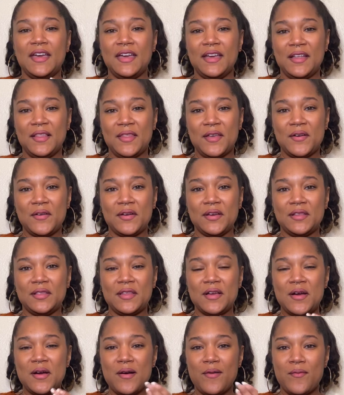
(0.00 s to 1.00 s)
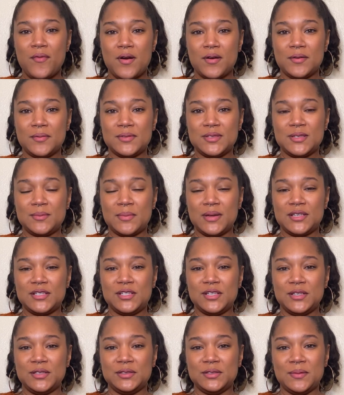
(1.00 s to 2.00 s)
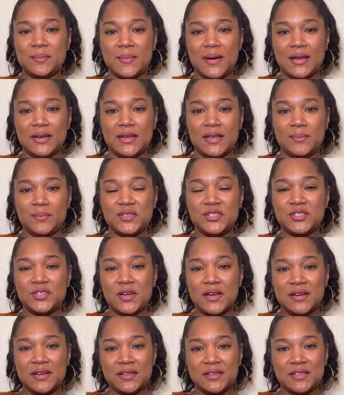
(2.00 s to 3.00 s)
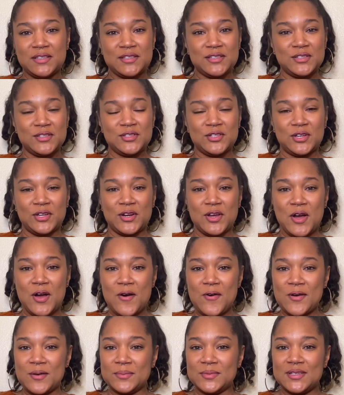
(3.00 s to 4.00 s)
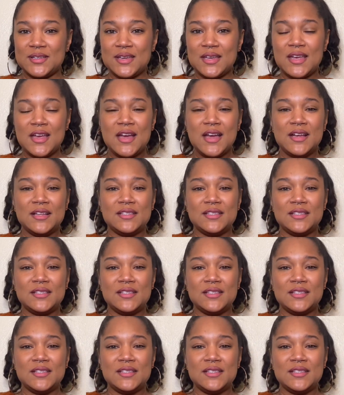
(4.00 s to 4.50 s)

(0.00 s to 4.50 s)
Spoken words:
Hello, welcome to my channel. My name is Jonna. This is Jonna OMG.